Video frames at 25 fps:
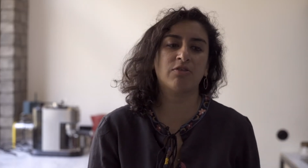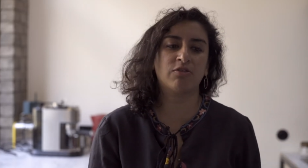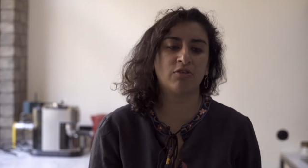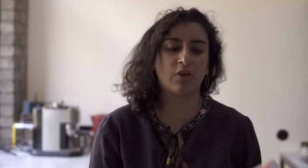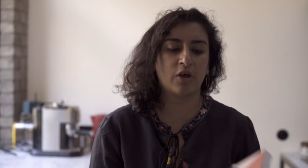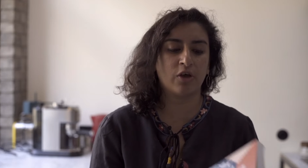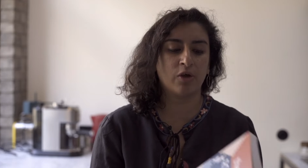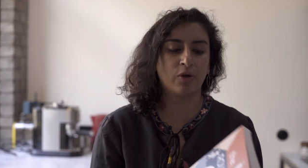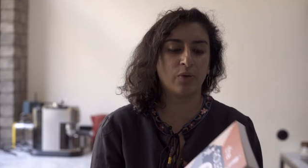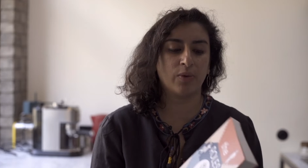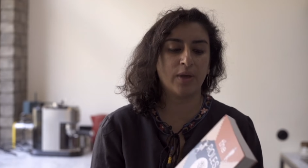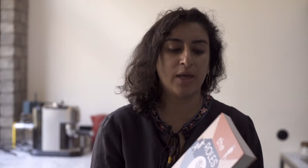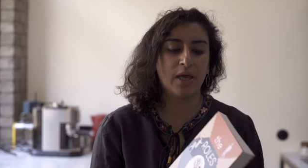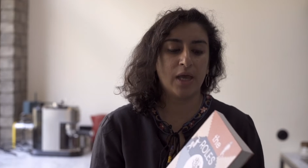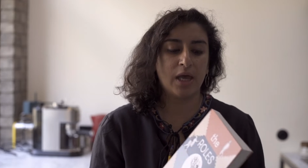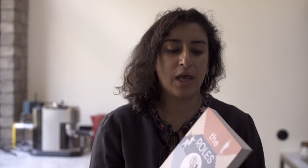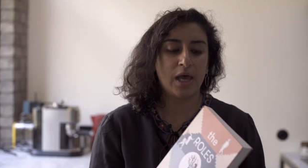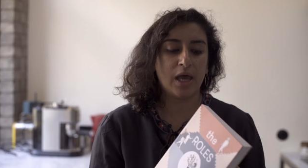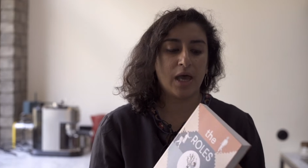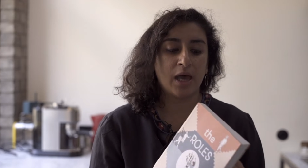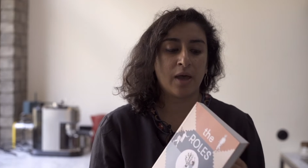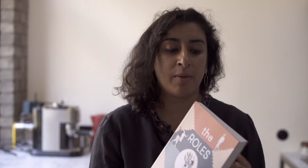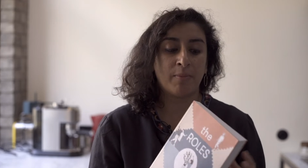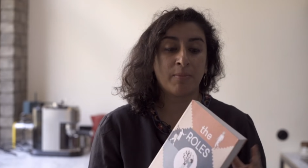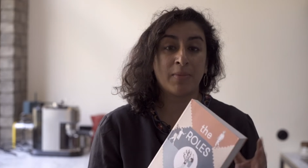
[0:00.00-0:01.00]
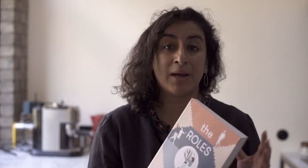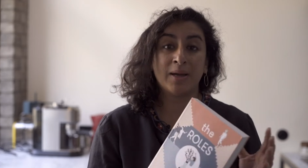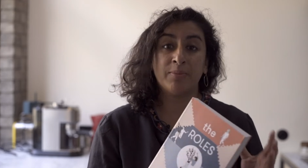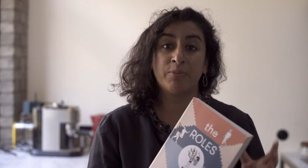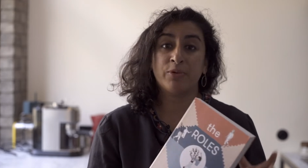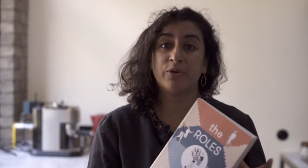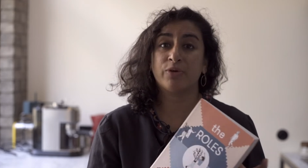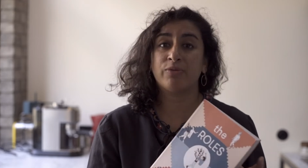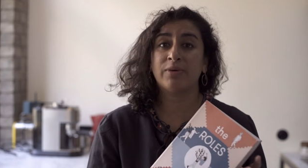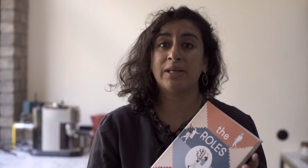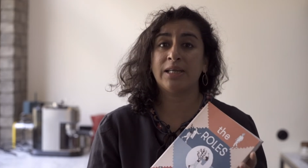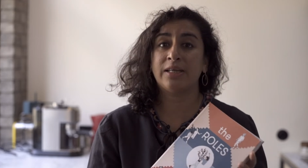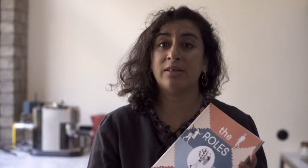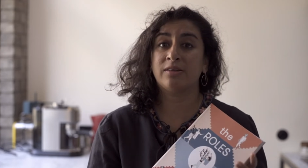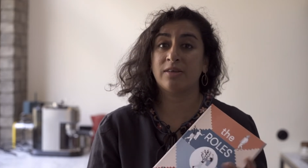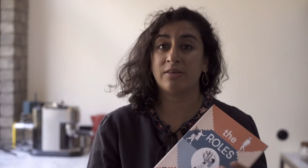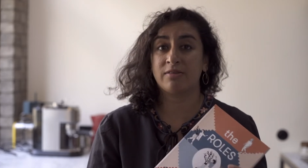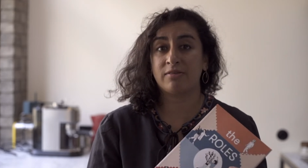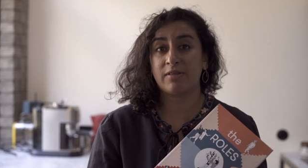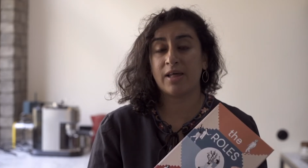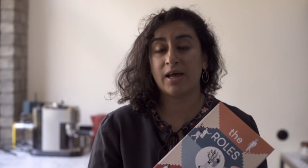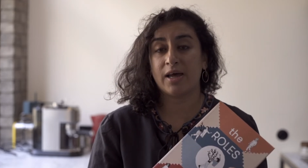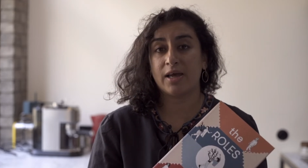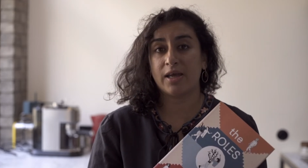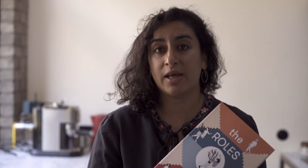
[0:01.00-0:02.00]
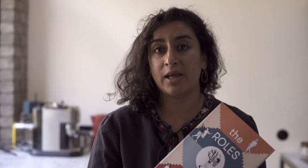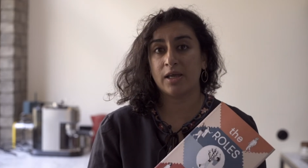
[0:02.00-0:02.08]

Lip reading: So my book really does that.